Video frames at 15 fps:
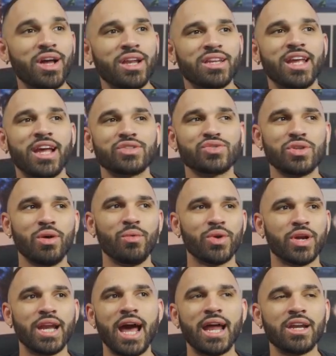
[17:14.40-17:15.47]
ahead and cancel though. We'll
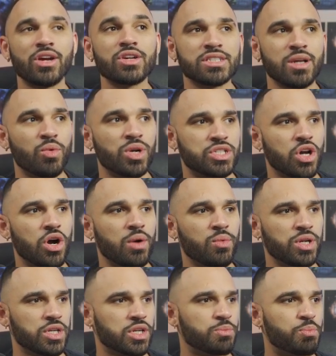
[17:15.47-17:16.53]
get out of here because I want
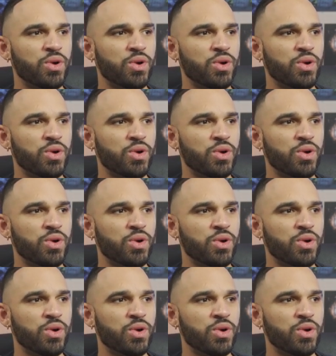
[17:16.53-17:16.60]
to